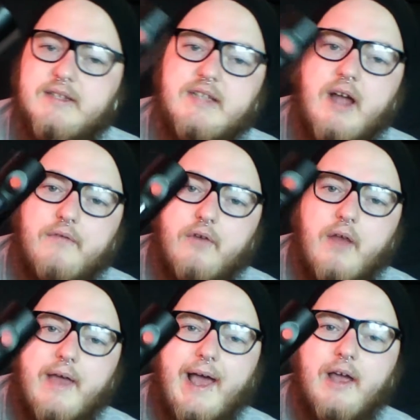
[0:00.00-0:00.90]
and
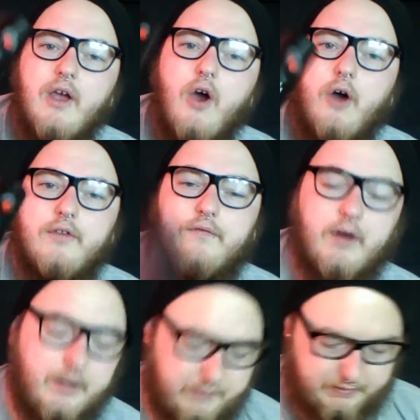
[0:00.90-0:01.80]
stuff like that
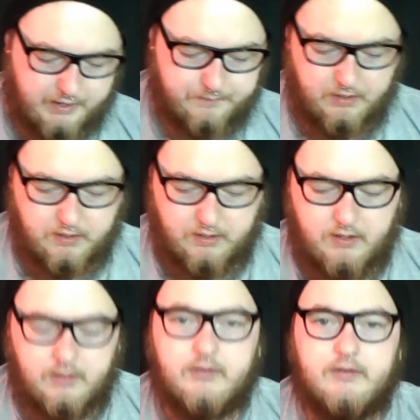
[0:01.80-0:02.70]
on the front of it there.
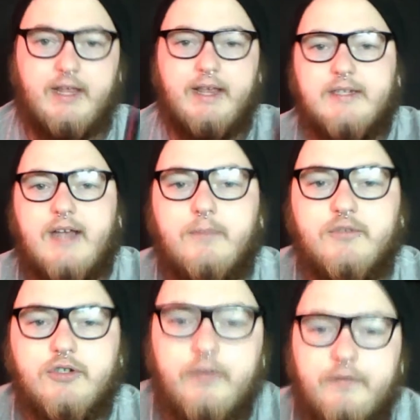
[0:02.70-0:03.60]
This
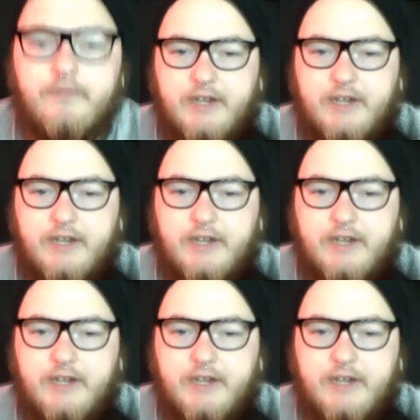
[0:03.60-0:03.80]
comes